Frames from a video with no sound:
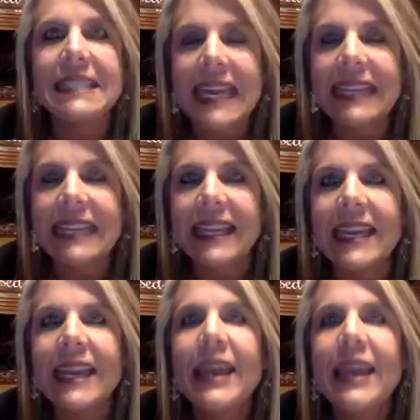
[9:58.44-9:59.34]

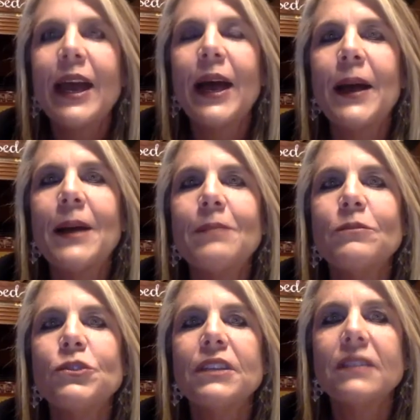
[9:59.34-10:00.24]
daily.
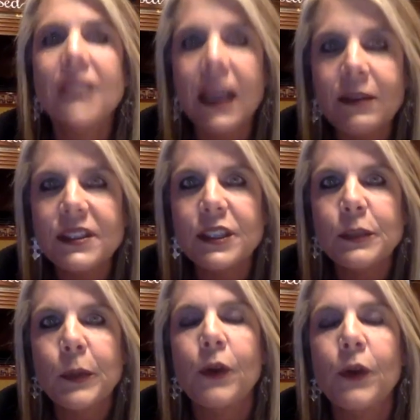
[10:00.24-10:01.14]
She loves this
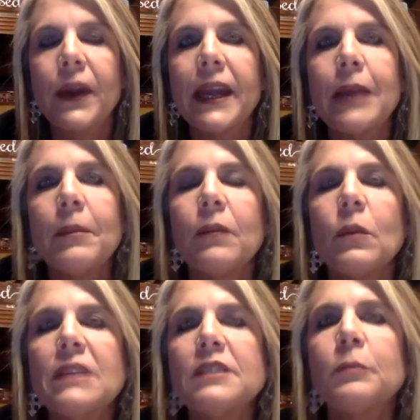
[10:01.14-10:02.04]
program. And
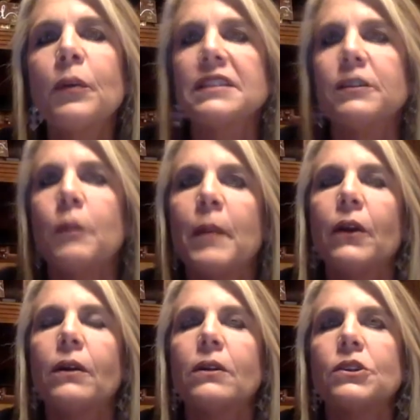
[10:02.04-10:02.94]
what's impressive about
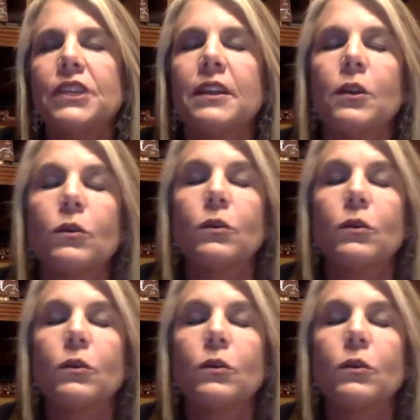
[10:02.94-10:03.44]
her is she had an